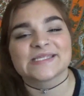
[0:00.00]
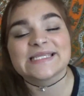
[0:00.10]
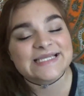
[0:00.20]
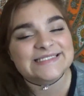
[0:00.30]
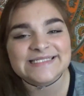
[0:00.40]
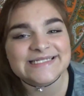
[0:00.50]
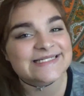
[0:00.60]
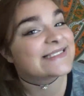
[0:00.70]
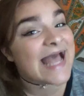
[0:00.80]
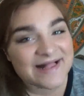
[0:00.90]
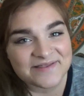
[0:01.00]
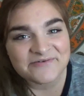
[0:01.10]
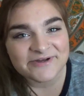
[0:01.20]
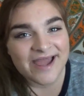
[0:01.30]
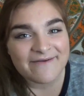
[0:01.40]
He did exactly
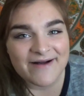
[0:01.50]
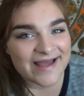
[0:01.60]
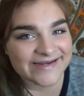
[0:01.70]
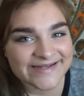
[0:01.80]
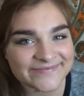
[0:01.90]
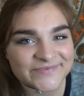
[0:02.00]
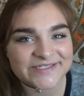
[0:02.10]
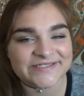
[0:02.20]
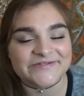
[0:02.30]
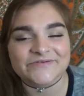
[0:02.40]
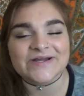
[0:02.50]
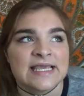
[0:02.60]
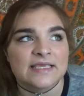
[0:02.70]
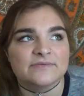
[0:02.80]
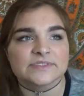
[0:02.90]
what I wanted him to do.
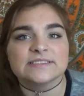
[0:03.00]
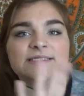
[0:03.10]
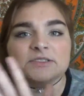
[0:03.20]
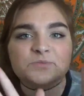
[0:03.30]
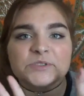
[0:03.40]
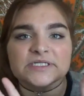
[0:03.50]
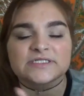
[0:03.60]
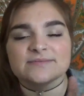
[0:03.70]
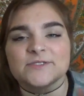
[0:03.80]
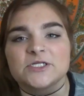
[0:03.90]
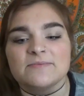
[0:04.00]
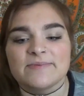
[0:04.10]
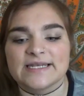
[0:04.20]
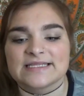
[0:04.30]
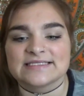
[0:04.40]
It was a little predictable,
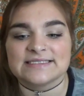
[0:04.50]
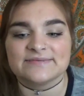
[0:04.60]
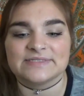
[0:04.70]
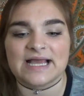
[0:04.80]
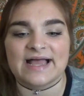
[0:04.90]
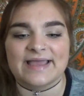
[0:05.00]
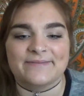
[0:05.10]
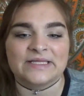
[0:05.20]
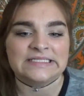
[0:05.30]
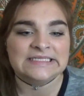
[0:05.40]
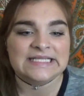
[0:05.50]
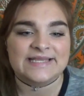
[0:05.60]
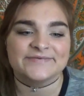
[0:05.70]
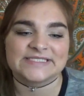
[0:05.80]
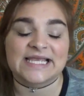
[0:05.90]
but at the same time,
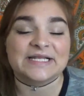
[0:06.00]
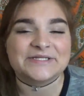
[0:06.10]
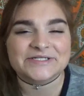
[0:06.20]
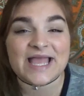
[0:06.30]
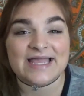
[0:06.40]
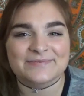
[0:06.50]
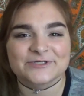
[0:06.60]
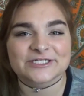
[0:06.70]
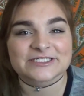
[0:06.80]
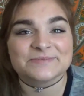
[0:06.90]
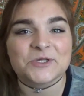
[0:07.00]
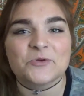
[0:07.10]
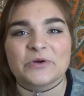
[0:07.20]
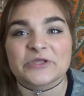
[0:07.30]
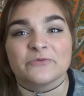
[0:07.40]
it was that good kind of
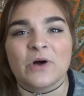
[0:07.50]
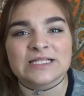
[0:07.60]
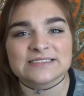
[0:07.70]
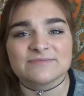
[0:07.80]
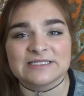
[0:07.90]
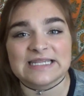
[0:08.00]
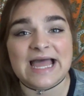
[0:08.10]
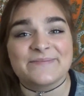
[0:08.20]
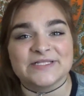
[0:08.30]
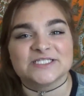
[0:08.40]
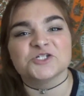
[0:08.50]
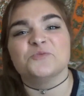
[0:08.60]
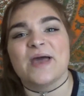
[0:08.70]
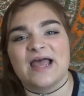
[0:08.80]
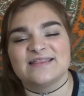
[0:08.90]
predictable where you want something to happen so
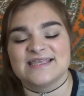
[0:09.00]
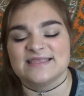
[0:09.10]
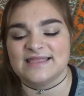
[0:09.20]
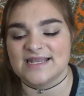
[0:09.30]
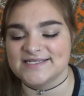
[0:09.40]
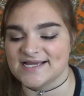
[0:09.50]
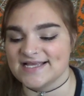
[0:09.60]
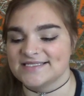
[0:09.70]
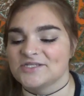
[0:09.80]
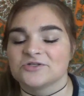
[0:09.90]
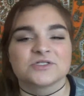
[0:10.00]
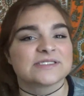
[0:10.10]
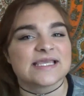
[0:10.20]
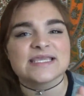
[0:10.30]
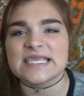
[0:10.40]
badly and then it does, and you're just
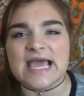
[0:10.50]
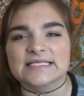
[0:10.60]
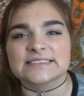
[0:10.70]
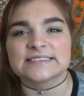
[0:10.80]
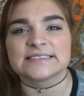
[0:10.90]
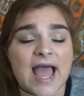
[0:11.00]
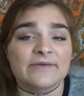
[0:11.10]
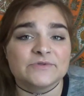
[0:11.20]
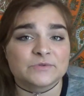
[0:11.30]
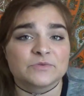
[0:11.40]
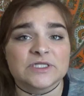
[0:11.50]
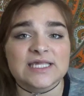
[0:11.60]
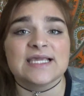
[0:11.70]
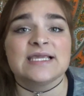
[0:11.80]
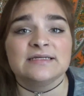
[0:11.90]
like, yes, I was
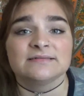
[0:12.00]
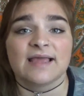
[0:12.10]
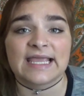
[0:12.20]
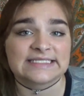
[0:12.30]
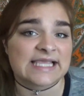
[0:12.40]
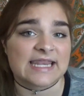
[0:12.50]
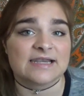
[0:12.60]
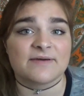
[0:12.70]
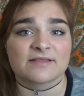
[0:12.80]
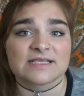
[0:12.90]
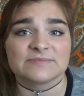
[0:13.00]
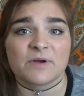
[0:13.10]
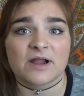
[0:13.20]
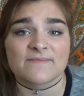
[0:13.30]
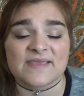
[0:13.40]
really excited about this
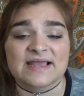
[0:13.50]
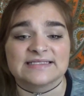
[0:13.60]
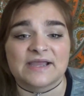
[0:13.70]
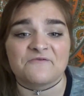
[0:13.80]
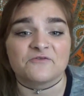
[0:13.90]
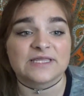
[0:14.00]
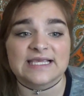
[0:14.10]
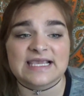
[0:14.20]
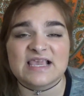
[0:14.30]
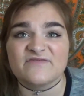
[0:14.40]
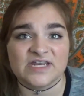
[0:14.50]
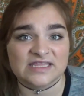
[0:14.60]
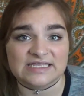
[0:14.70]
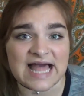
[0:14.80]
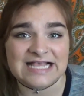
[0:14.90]
part because I really, even in
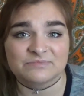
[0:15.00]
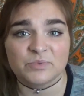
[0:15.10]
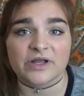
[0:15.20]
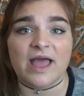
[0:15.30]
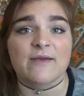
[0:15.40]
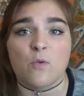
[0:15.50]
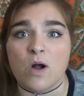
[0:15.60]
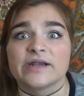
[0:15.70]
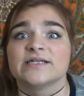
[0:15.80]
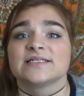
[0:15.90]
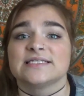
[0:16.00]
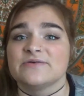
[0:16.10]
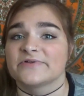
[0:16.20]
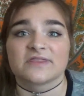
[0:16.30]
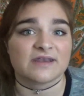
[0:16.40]
the last book, I wanted to see
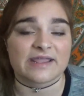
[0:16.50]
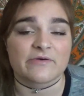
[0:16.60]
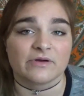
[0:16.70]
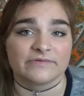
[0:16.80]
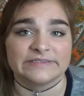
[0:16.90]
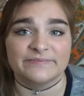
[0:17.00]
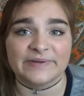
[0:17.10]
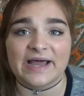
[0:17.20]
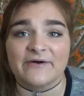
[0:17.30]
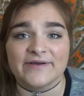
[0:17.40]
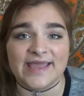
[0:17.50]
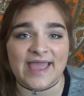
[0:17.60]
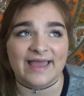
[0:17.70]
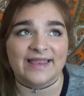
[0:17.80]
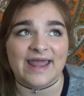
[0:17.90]
what the Night Court was about,
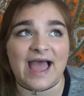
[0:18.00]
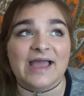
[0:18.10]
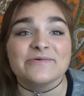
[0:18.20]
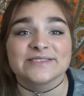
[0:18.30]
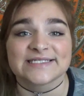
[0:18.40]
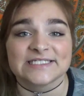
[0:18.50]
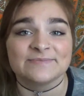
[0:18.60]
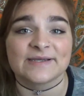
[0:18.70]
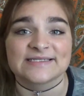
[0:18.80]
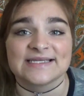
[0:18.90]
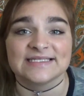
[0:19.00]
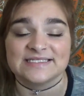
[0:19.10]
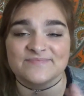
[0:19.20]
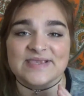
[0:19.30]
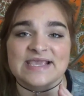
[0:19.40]
and I was expecting it to
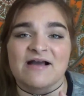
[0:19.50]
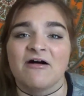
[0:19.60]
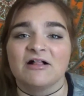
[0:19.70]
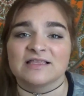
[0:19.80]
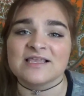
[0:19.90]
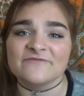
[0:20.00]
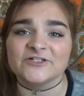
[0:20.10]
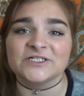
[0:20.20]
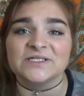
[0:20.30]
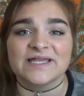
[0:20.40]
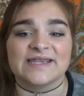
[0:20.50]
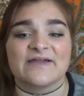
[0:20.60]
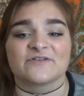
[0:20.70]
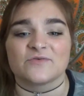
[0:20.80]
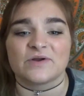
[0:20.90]
be all evil and
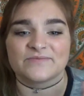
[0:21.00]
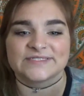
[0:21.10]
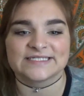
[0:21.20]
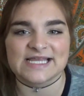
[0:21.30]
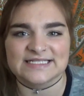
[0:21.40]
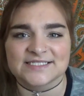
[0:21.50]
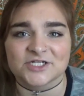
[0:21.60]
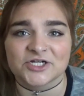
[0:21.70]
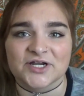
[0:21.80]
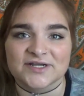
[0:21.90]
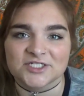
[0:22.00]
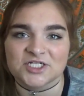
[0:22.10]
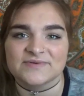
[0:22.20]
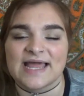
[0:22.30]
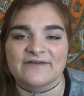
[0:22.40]
everyone was against her and
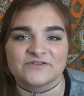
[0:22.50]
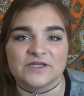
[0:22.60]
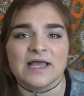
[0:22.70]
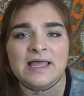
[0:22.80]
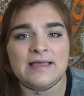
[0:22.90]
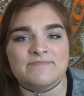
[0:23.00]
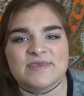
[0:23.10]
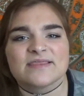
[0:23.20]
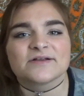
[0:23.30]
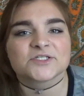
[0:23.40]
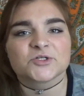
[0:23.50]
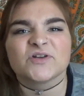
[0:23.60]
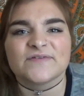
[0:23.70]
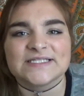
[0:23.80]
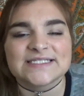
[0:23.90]
she would have to be there sort
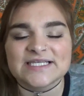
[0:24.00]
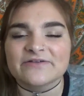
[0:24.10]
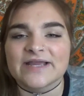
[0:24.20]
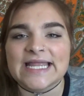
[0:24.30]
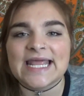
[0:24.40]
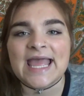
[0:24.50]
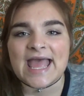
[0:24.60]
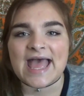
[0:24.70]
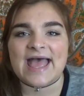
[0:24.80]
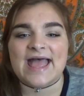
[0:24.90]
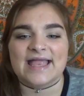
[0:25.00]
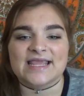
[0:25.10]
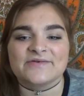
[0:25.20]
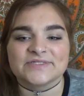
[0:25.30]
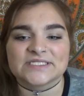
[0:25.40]
of in secret, and
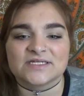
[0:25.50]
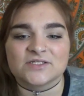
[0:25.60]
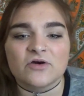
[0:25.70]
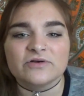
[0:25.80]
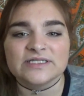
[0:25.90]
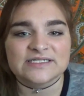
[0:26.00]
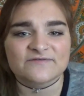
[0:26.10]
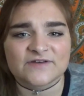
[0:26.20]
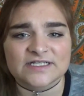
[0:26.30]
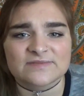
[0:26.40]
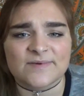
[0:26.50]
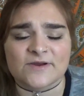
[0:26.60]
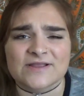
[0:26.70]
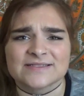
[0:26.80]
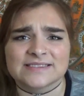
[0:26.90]
it was a totally different experience.